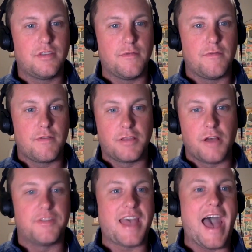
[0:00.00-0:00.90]
to
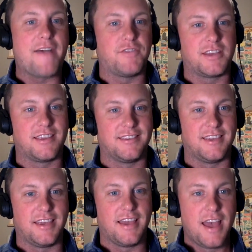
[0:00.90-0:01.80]
loves
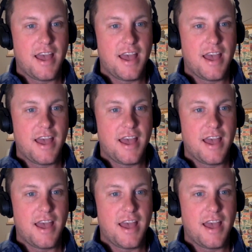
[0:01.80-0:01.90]
advocacy